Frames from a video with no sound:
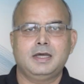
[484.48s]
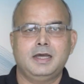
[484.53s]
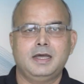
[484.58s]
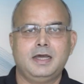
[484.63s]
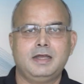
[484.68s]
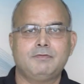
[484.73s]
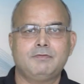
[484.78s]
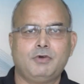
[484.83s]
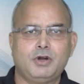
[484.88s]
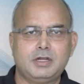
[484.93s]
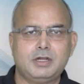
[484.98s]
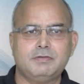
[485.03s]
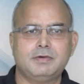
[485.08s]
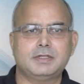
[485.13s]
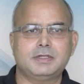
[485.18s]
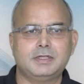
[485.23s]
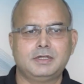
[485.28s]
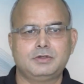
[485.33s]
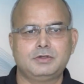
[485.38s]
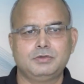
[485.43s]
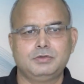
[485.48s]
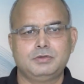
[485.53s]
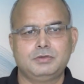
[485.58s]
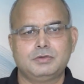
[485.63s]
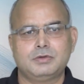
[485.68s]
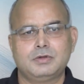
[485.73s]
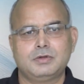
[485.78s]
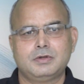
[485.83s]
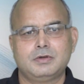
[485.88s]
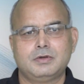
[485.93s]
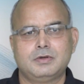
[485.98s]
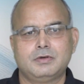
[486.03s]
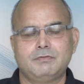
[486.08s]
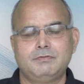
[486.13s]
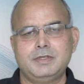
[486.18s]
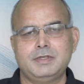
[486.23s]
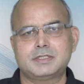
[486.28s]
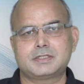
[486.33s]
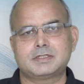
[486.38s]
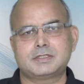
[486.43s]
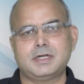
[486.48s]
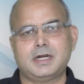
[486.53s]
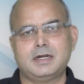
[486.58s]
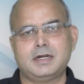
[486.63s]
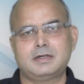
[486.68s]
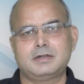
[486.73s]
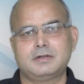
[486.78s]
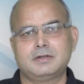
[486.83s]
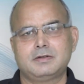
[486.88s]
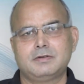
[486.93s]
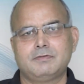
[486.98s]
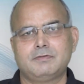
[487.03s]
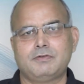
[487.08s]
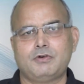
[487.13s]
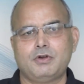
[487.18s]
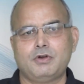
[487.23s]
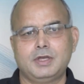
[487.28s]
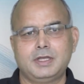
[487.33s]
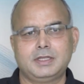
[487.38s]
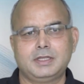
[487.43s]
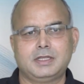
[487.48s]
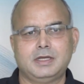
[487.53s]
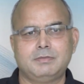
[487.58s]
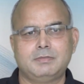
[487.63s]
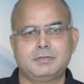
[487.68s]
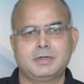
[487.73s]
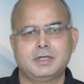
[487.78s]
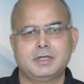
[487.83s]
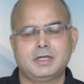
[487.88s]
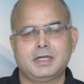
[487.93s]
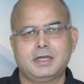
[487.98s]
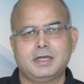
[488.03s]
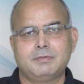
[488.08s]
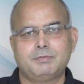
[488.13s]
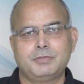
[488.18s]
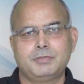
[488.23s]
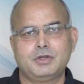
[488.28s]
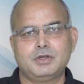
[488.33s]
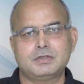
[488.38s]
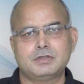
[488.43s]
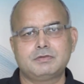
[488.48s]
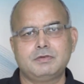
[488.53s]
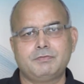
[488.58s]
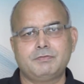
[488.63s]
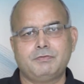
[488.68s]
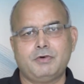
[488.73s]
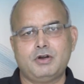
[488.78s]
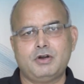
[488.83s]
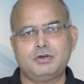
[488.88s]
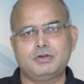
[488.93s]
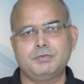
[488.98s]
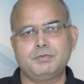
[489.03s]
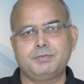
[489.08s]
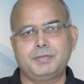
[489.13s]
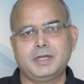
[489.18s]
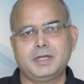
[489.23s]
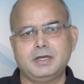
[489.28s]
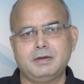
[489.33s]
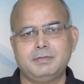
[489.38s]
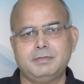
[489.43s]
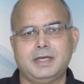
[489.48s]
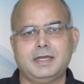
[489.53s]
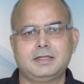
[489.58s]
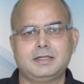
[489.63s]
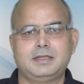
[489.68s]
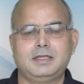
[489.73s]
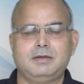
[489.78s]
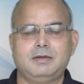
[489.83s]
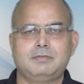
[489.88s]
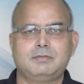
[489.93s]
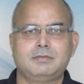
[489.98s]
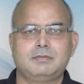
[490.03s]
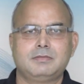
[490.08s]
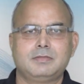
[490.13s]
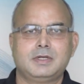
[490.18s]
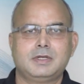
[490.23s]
And whatever they do, we start following them because we want to become like them,